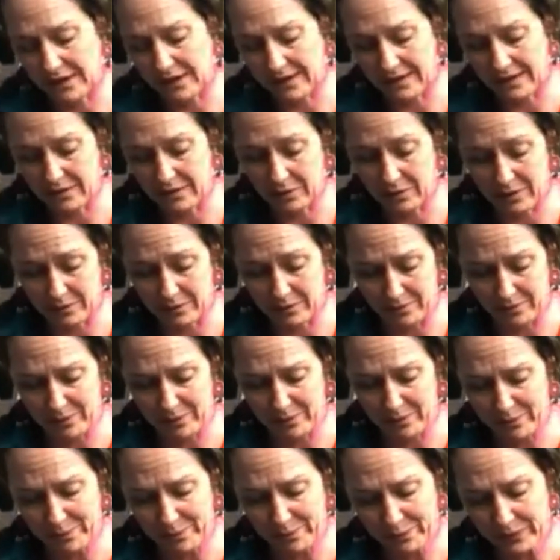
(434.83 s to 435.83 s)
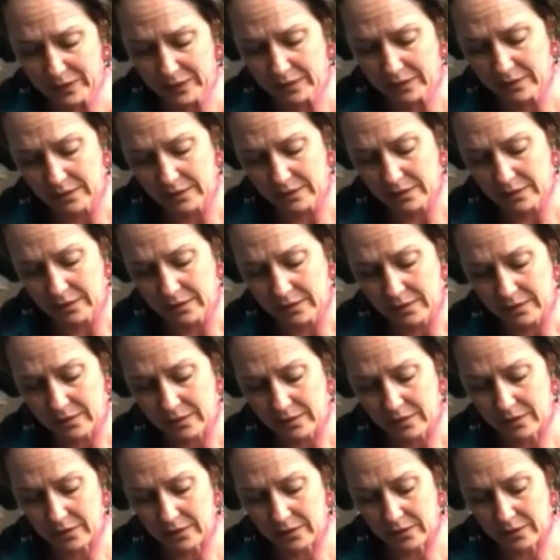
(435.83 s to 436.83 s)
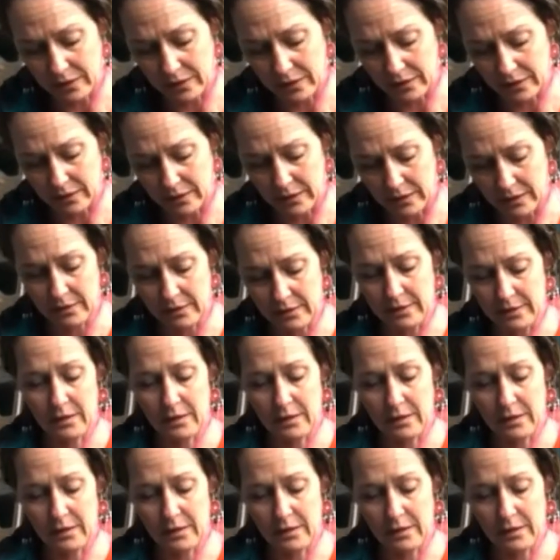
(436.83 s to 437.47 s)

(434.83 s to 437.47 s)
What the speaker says: how I'm doing things.